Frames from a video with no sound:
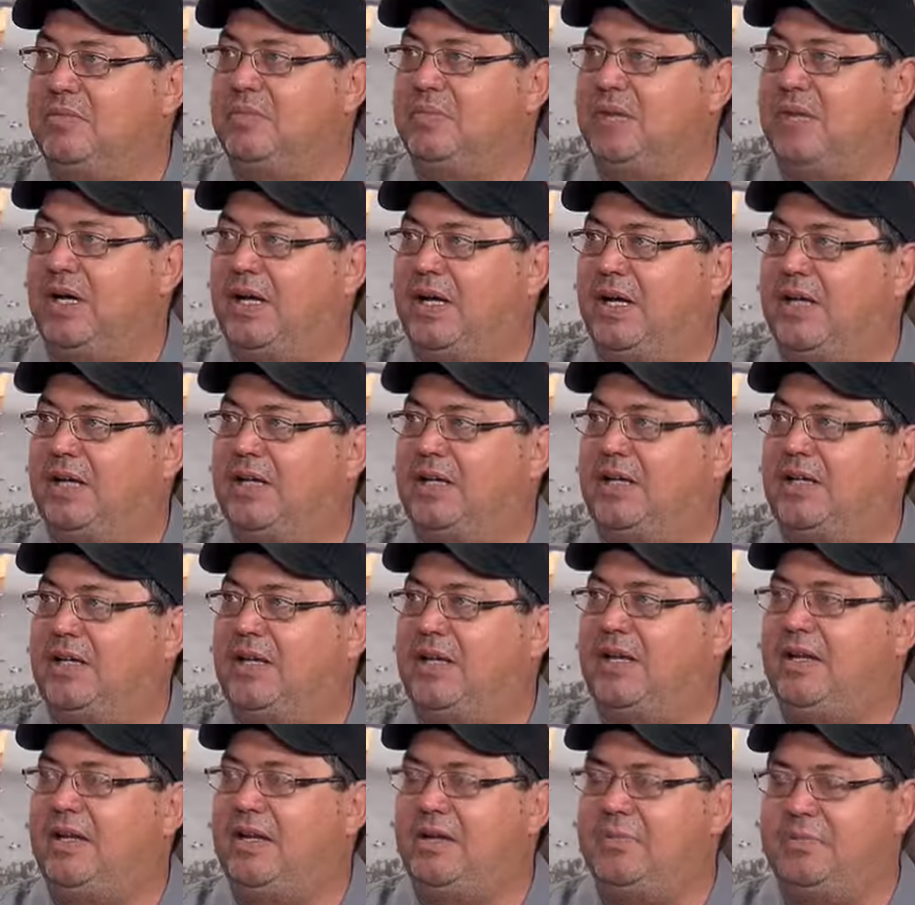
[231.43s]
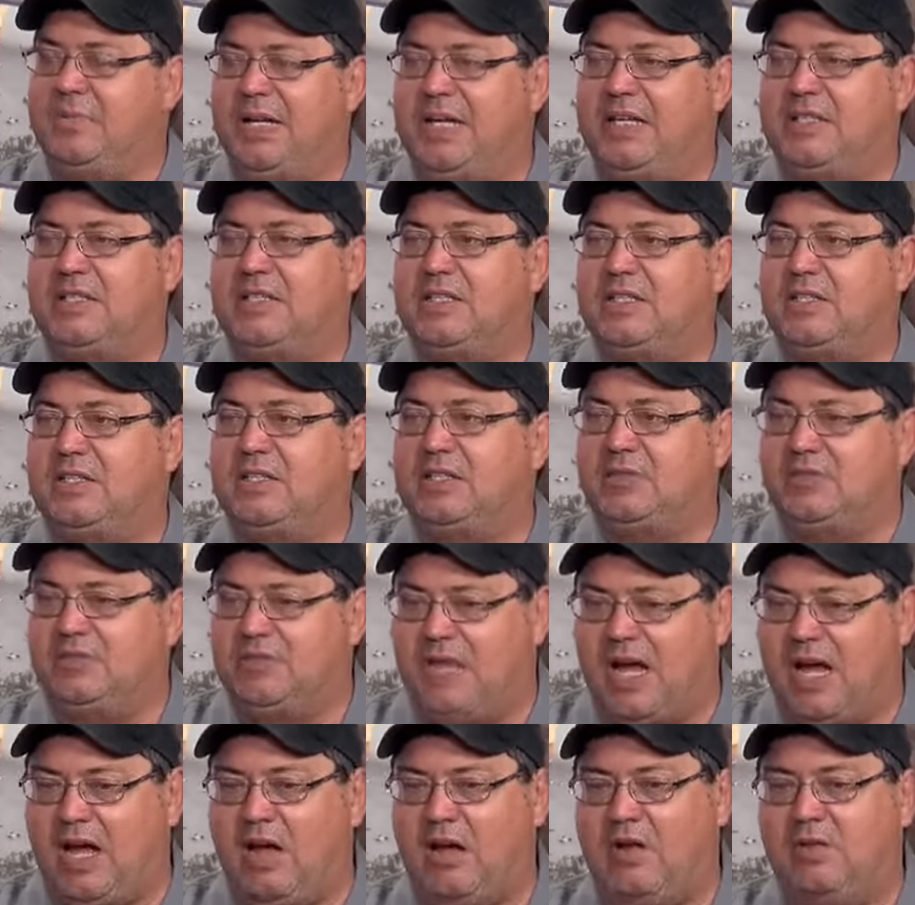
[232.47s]
But no, it doesn't. It, it means that the
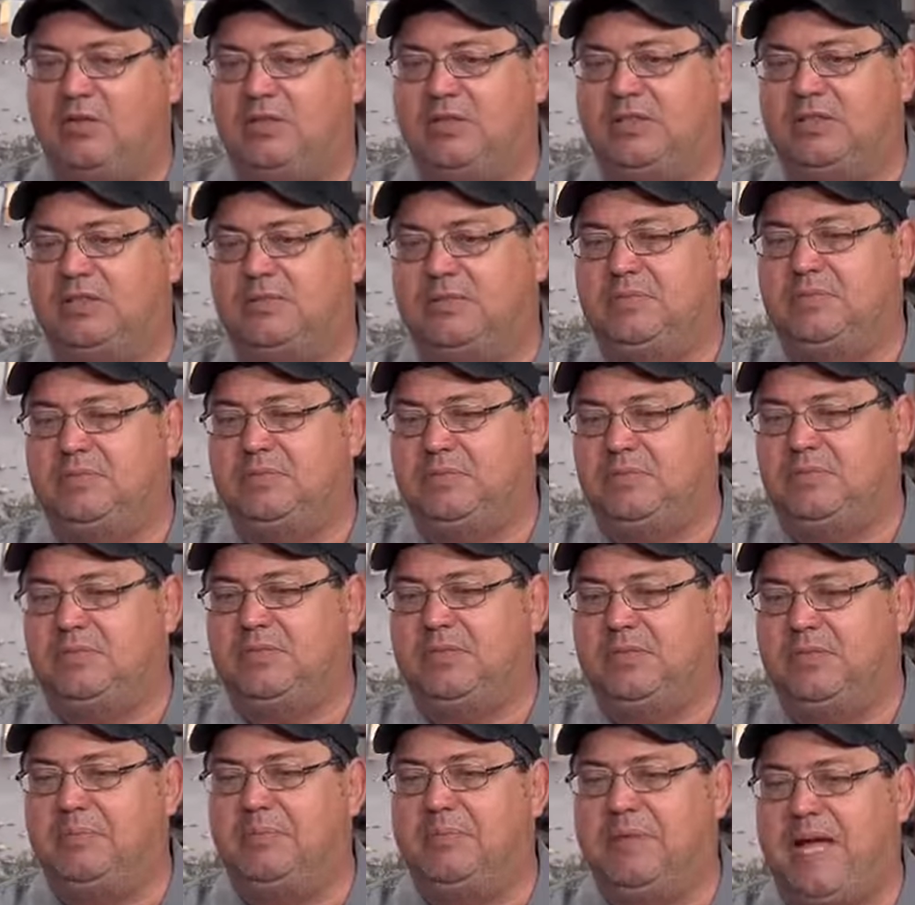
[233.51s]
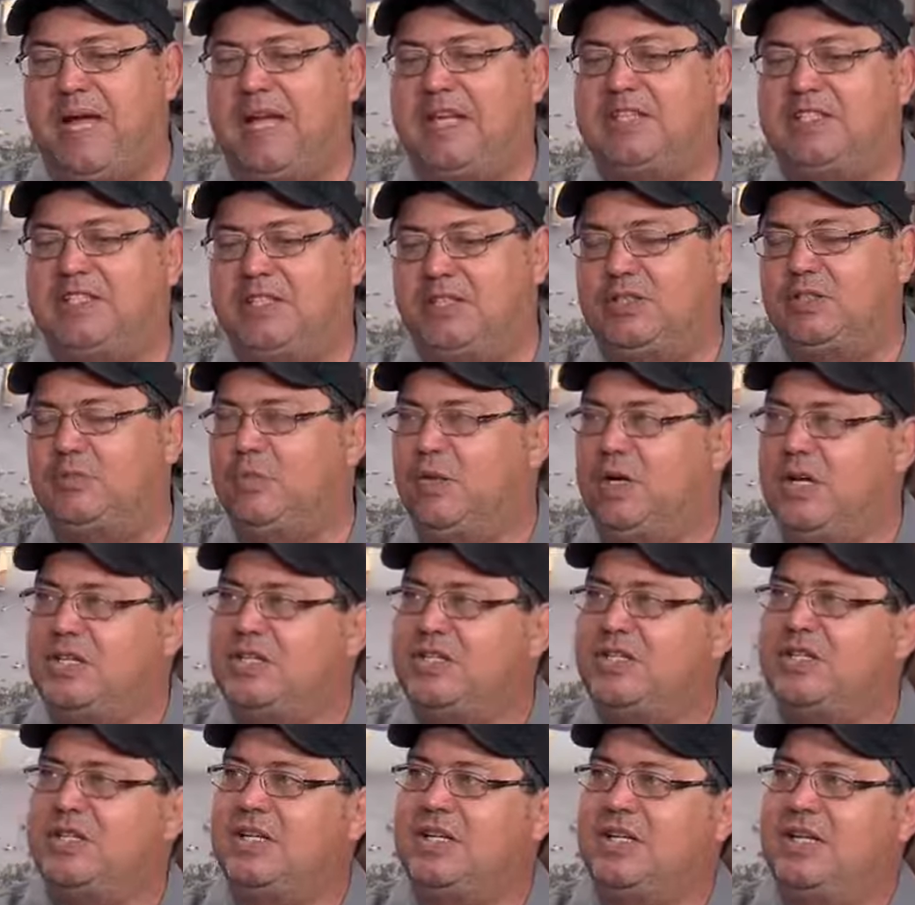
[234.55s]
child is in a bad
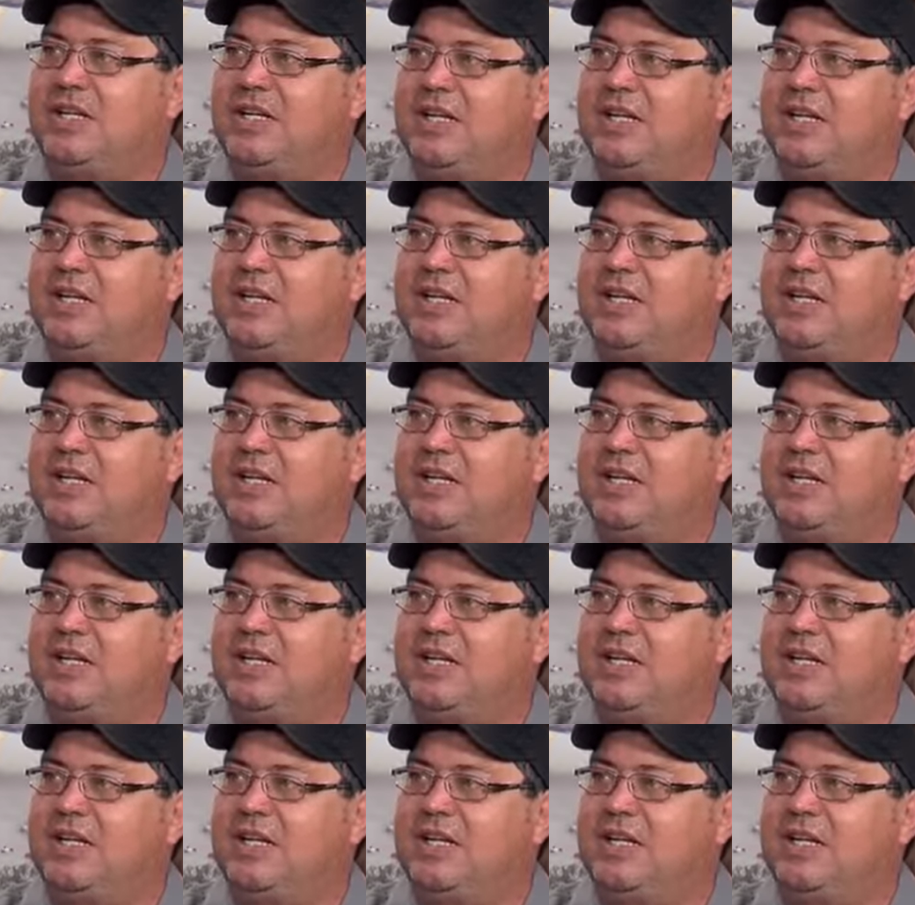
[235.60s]
situation.